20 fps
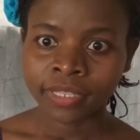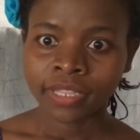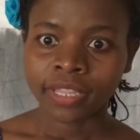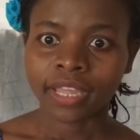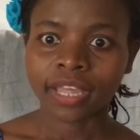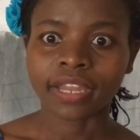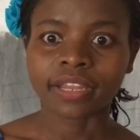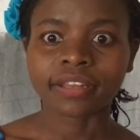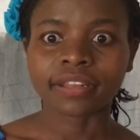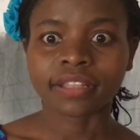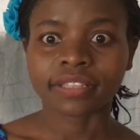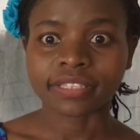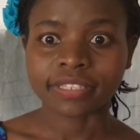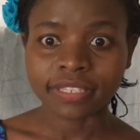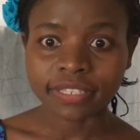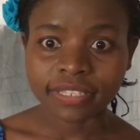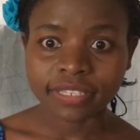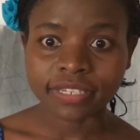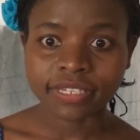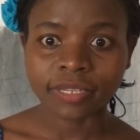and the
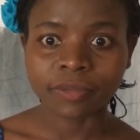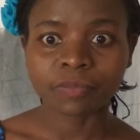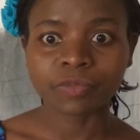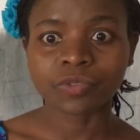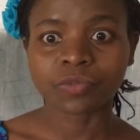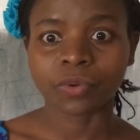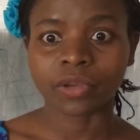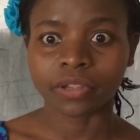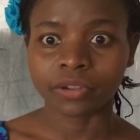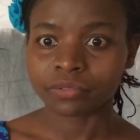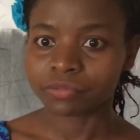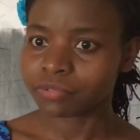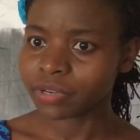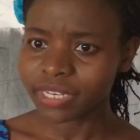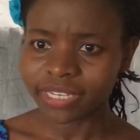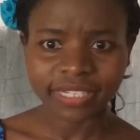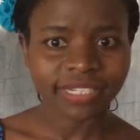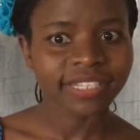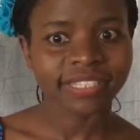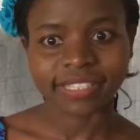systems were
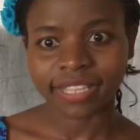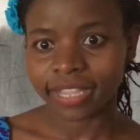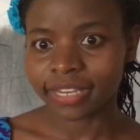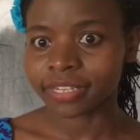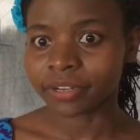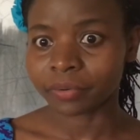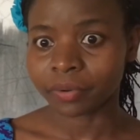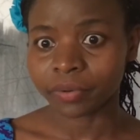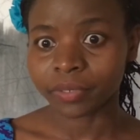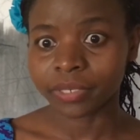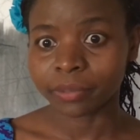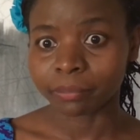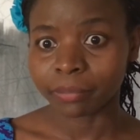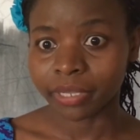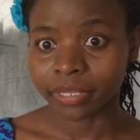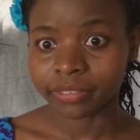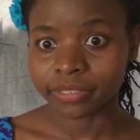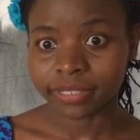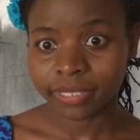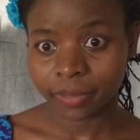really designed around a
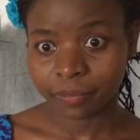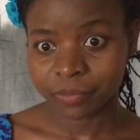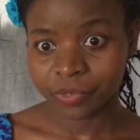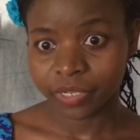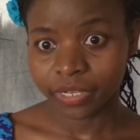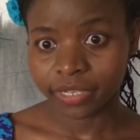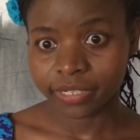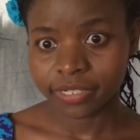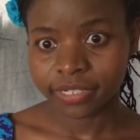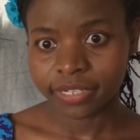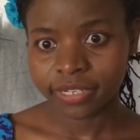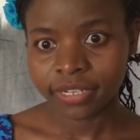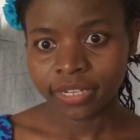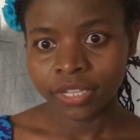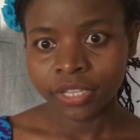male subject.